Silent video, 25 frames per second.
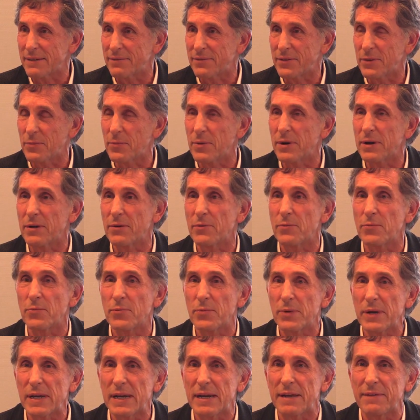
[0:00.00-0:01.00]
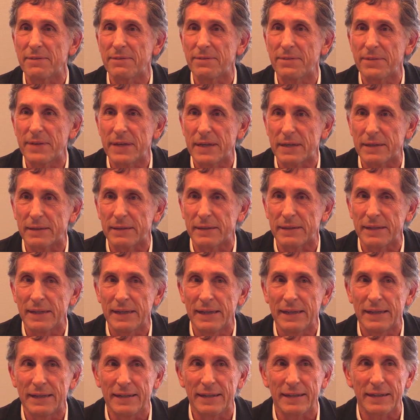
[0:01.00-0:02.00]
if you want to really feel
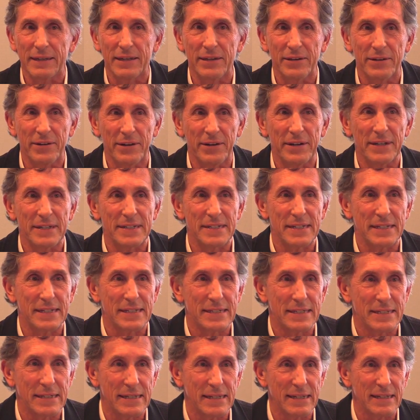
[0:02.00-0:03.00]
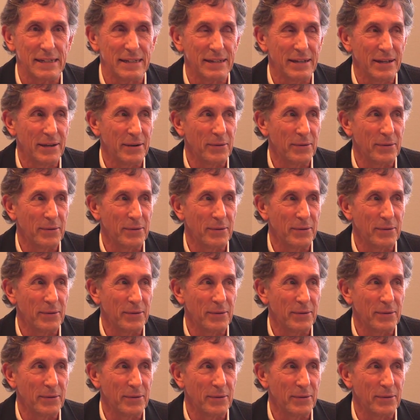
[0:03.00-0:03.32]
like you got to succeed,